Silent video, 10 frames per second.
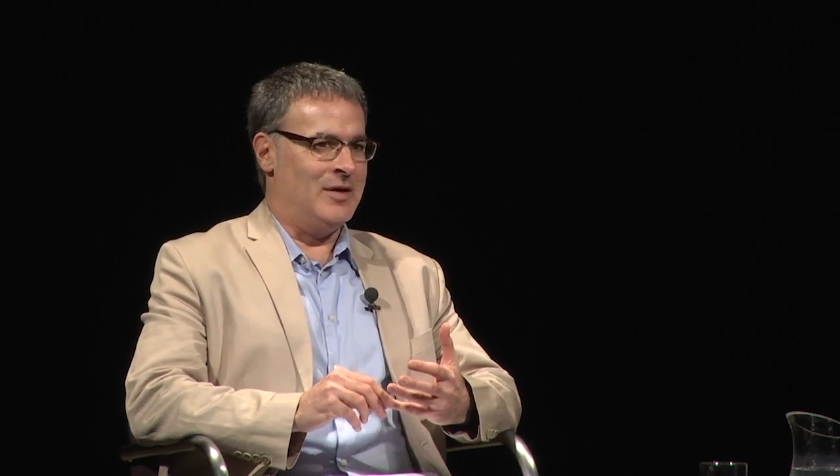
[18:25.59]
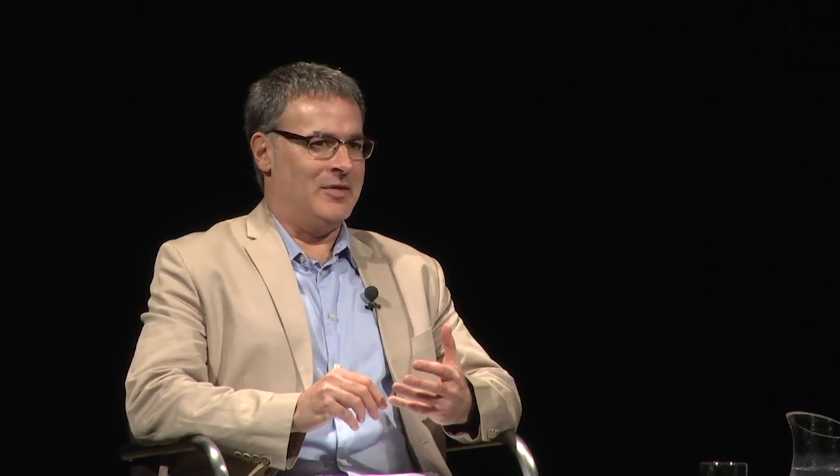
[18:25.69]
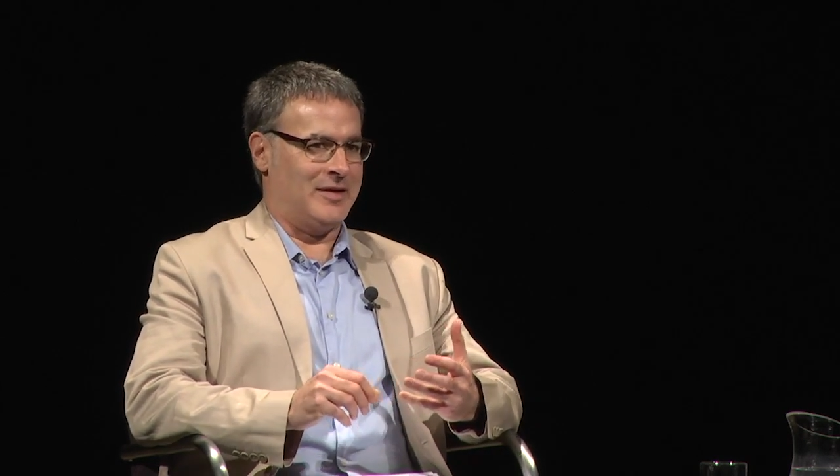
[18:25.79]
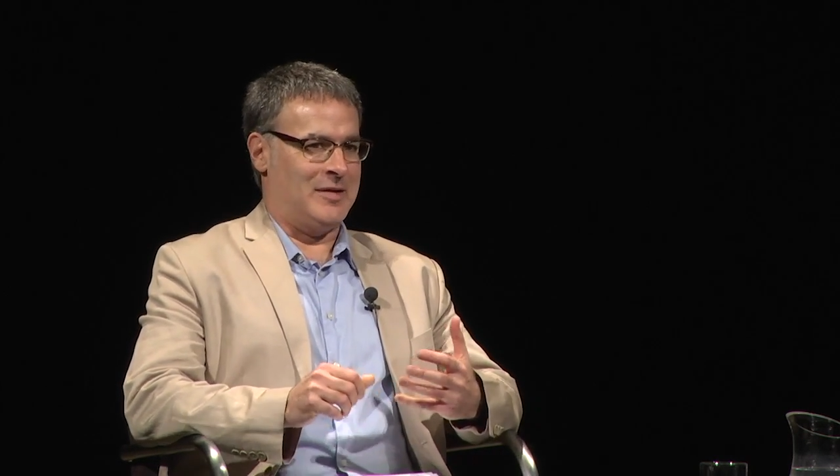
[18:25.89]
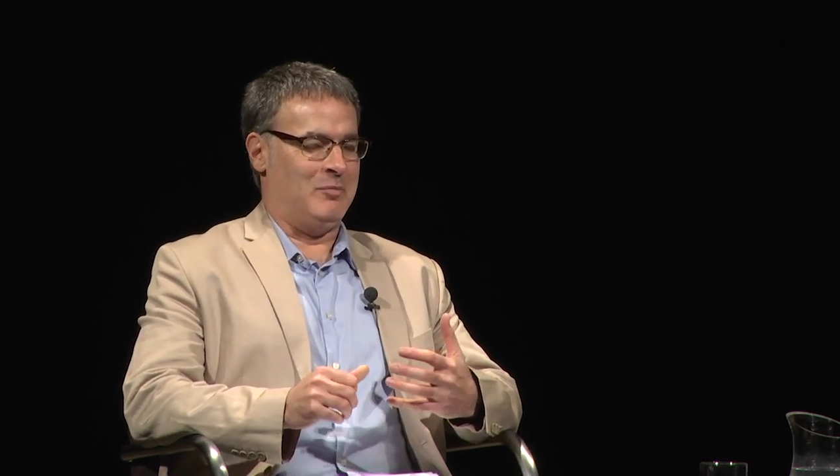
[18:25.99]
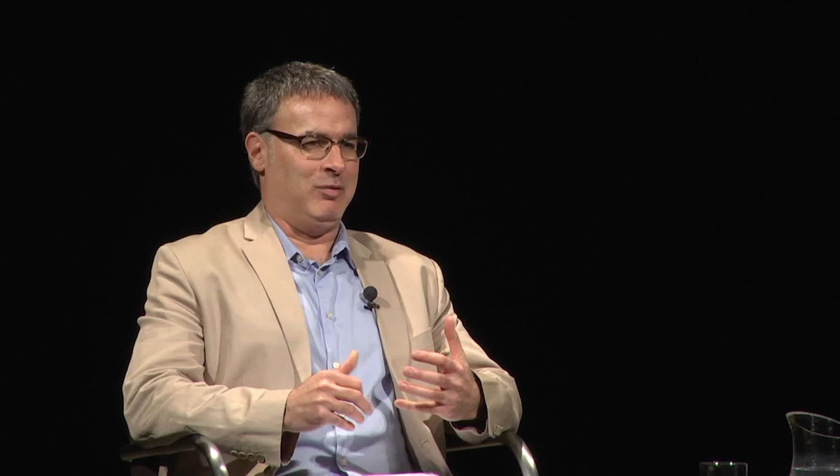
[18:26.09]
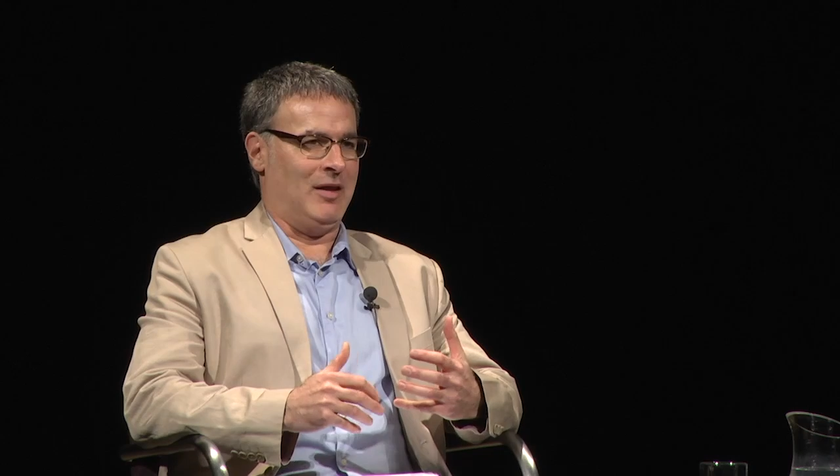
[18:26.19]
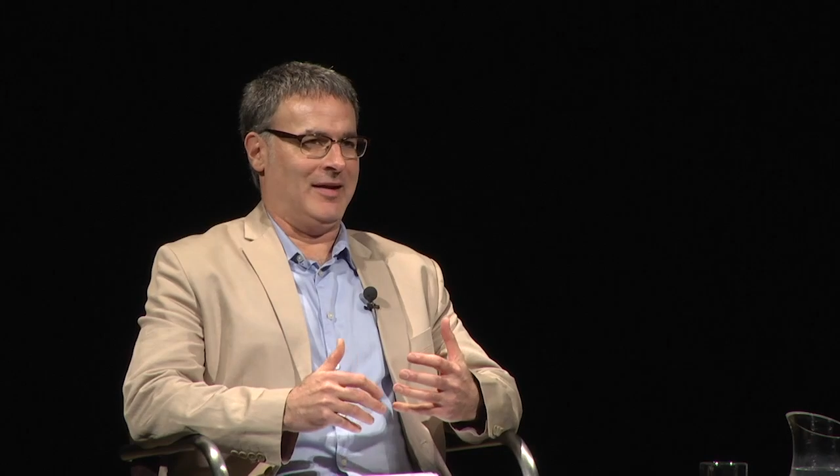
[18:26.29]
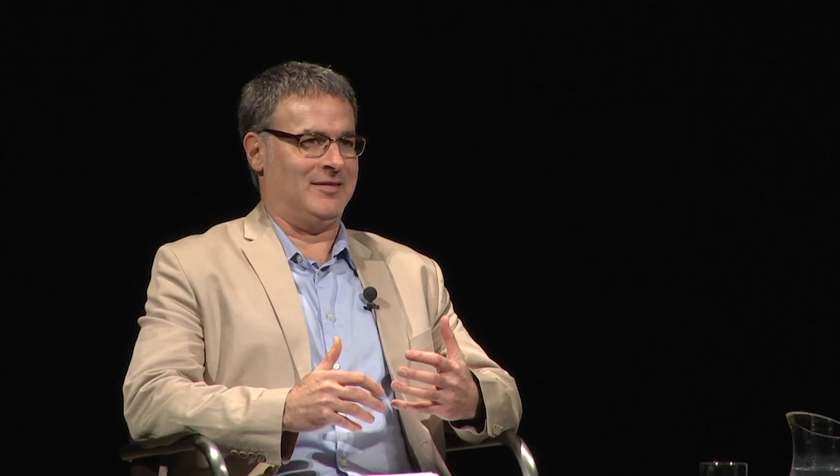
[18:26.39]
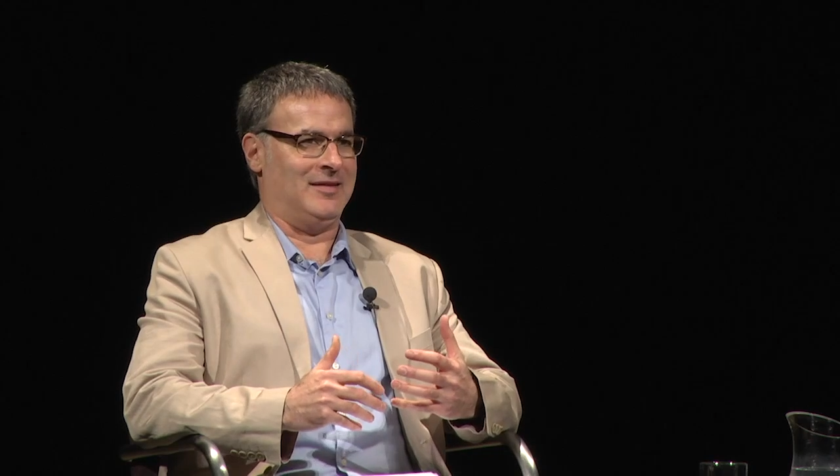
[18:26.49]
the
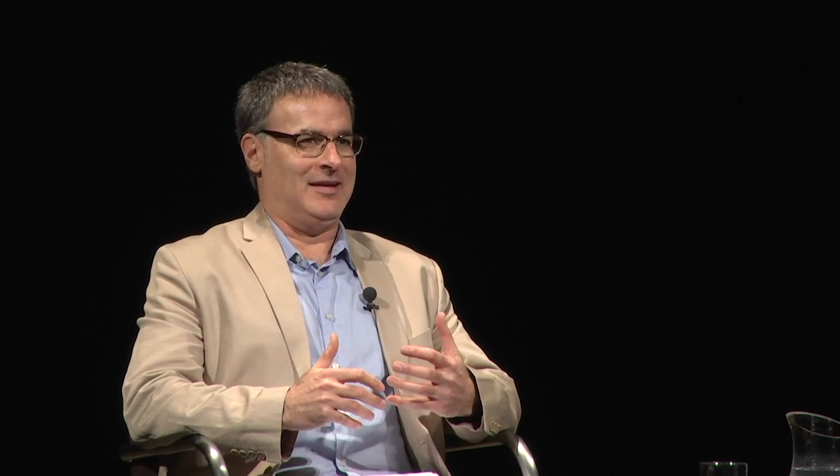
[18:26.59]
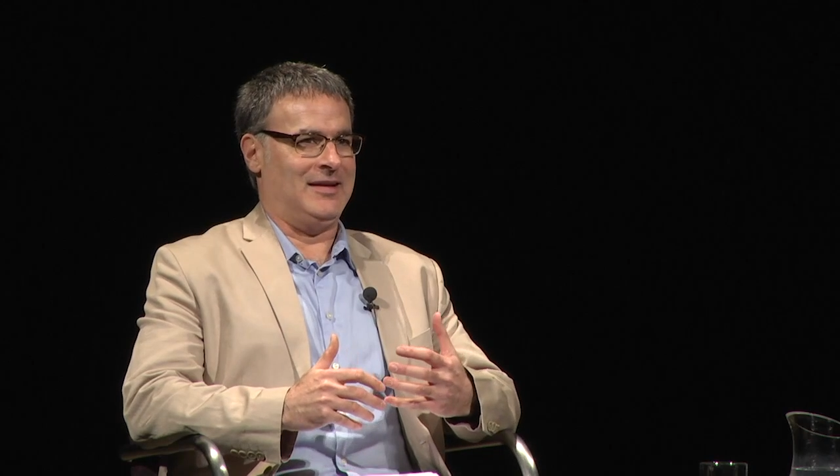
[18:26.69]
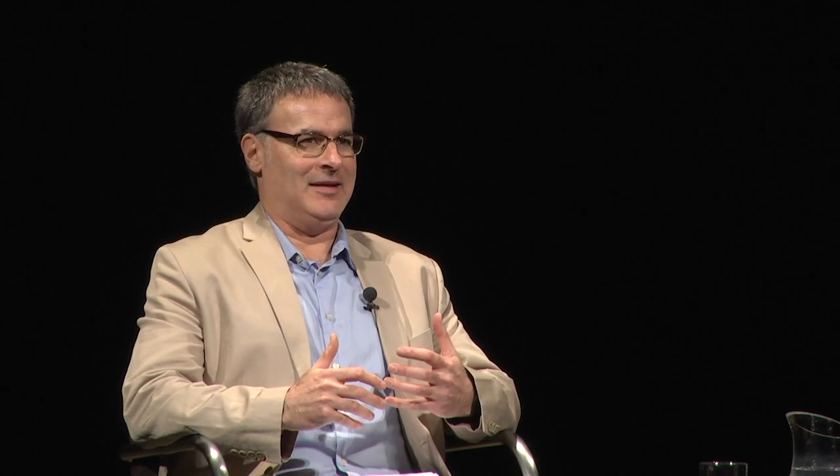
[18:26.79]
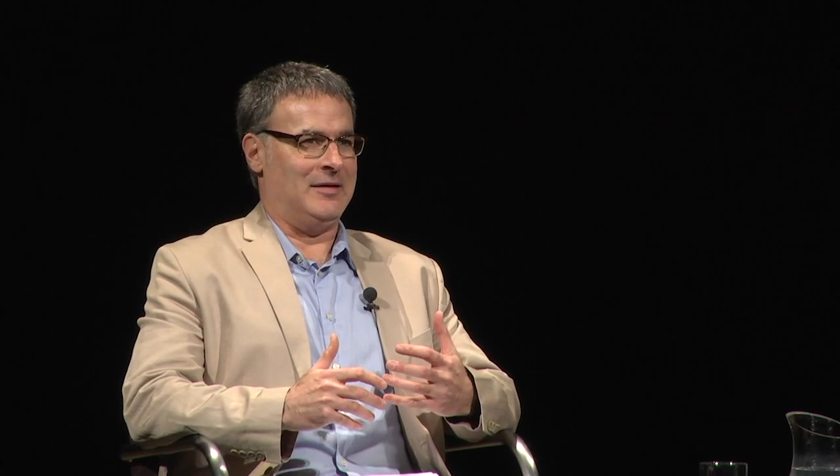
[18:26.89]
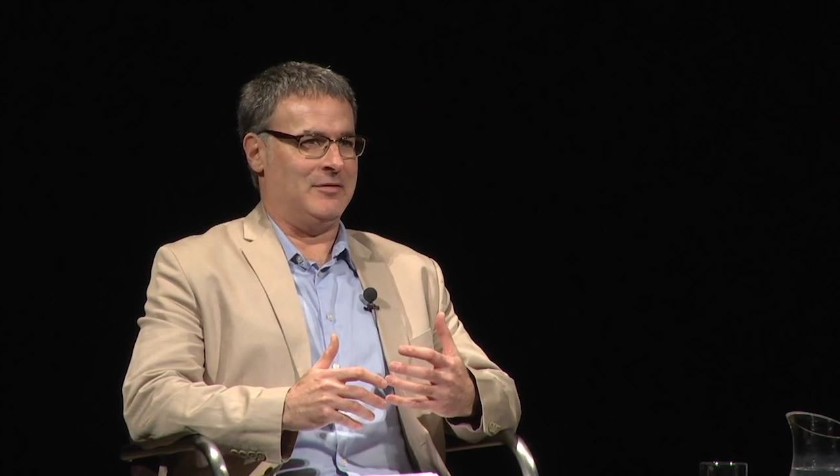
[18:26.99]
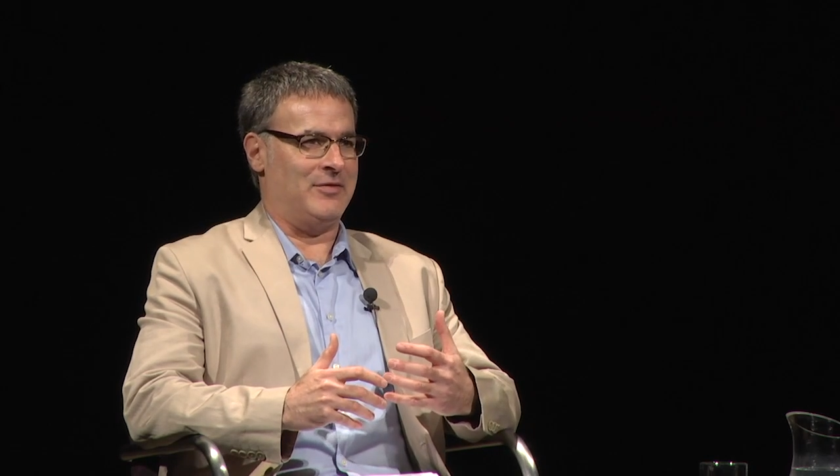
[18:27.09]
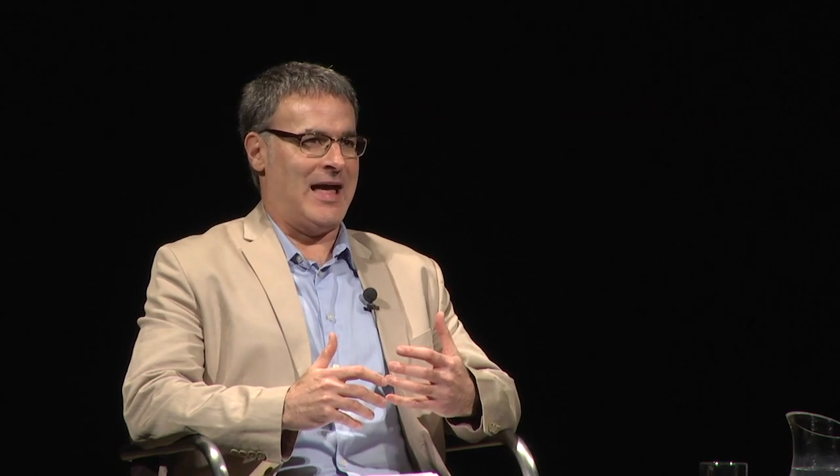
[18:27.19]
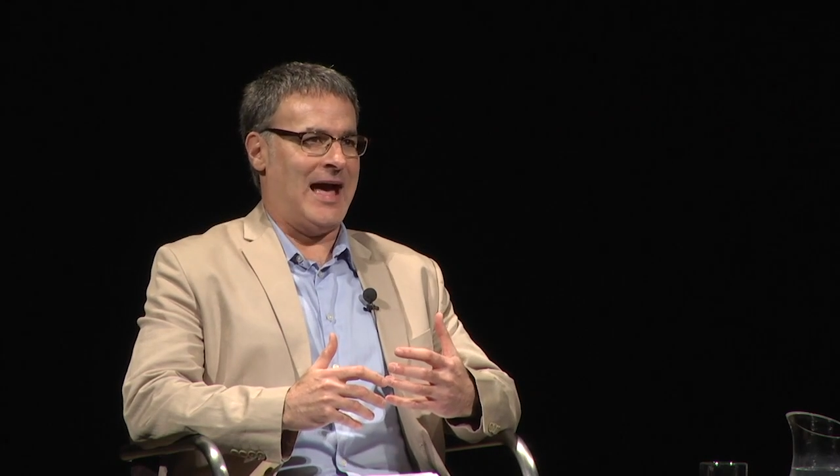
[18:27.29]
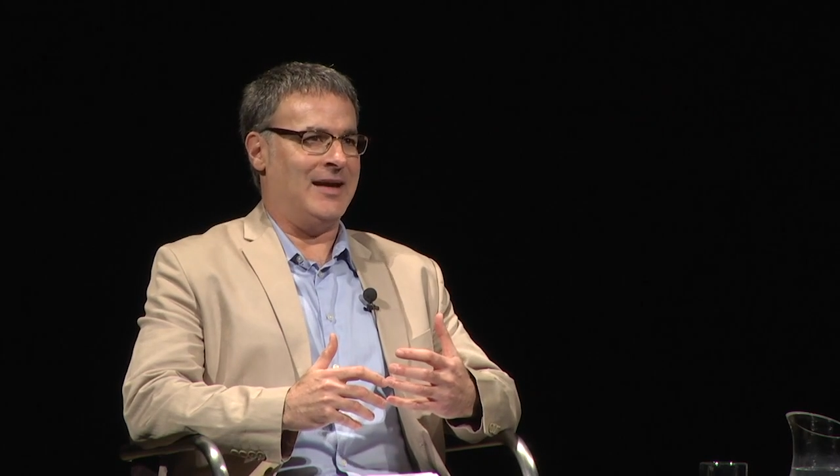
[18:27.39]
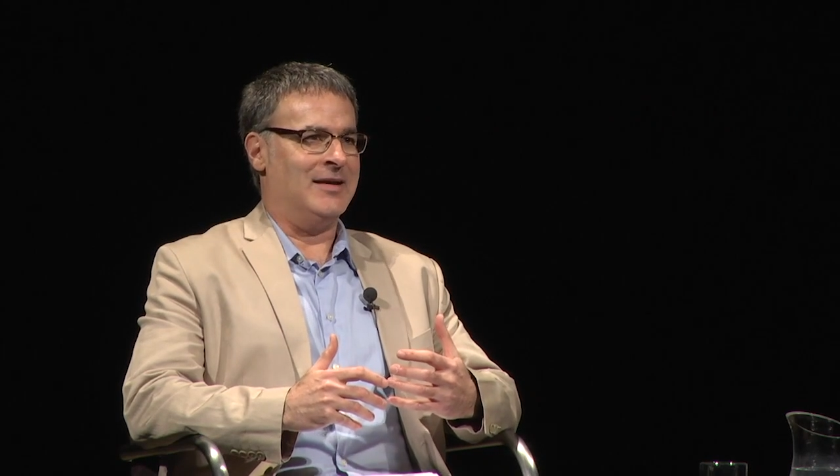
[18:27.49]
complexity of
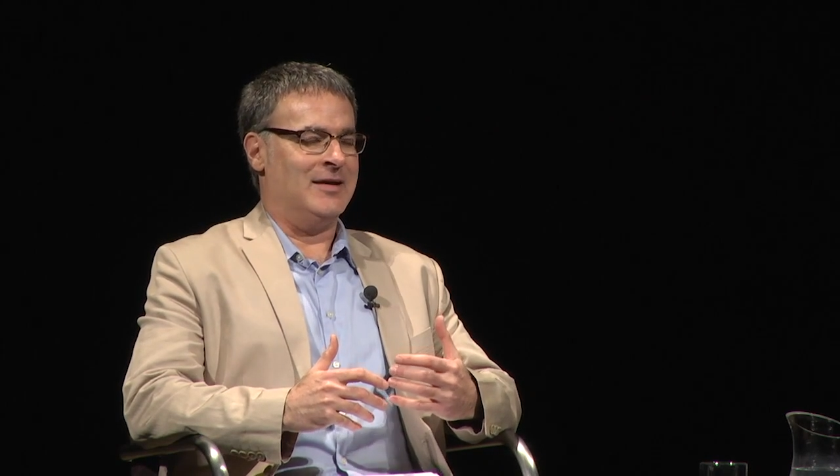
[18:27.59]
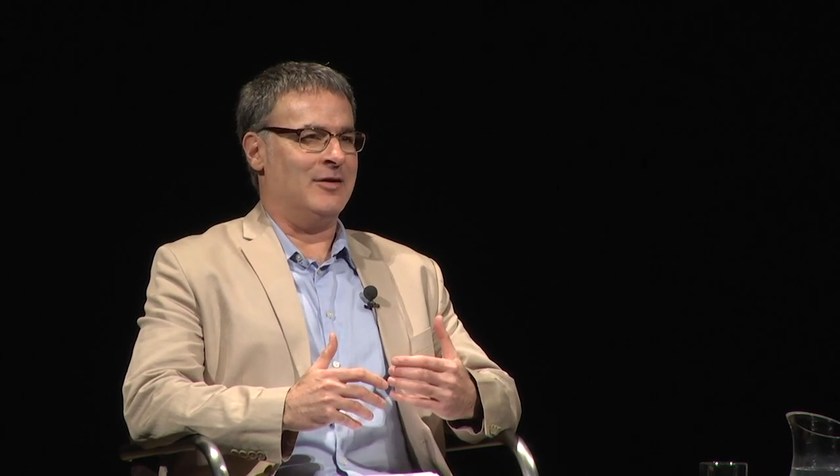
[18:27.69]
that,